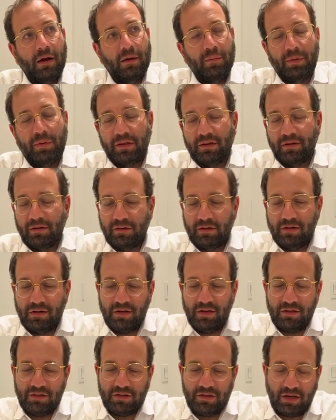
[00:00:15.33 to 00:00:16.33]
But
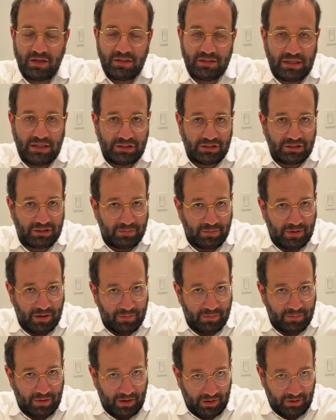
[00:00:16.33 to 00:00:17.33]
staka is not just
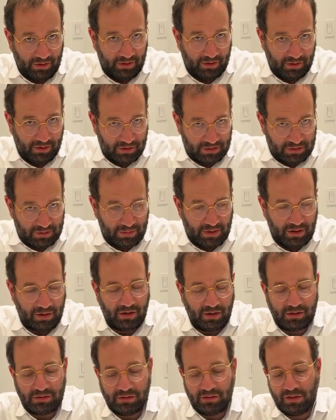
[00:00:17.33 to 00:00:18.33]
about money, it's about
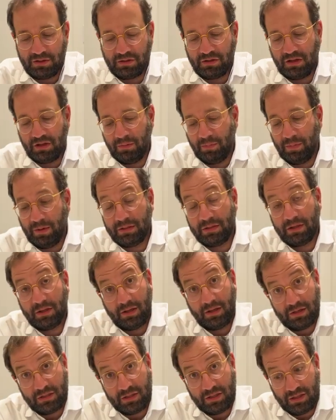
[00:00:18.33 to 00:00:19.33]
heart. That's what the pasuk
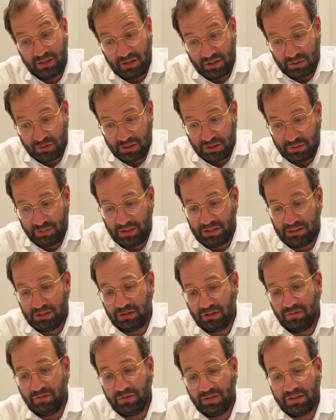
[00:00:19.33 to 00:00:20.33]
tells us in this week's parsha.
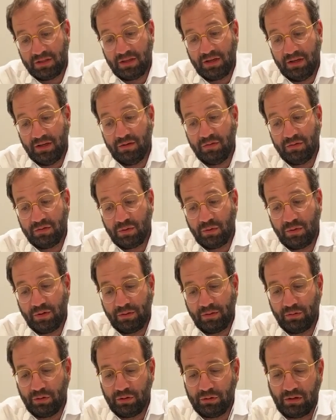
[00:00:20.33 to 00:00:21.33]
If there's a yid who's going
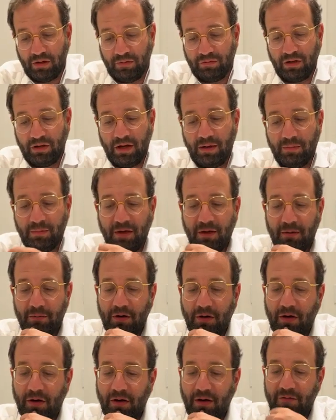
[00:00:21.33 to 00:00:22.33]
through a rough time,
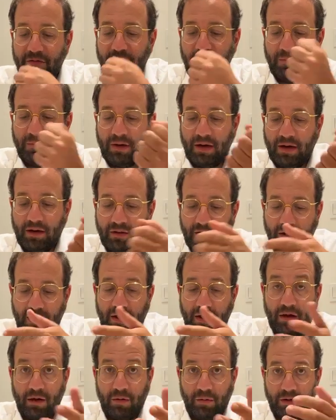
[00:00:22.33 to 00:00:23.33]

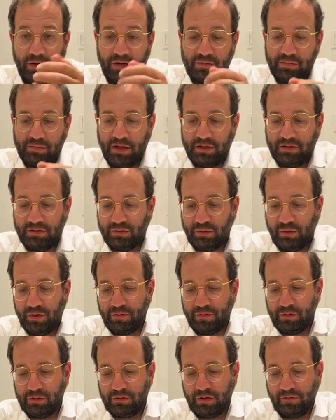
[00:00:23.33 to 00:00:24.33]
one of your brothers is going
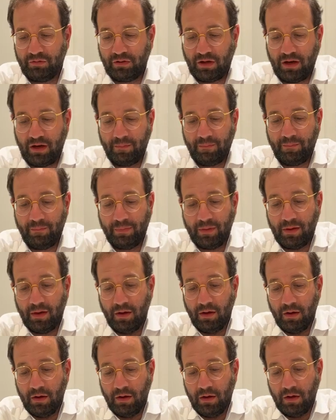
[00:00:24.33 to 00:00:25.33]
through a rough time,
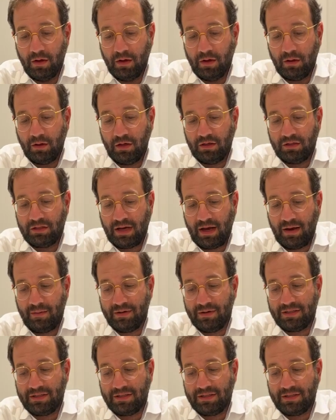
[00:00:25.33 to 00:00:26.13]
says, don't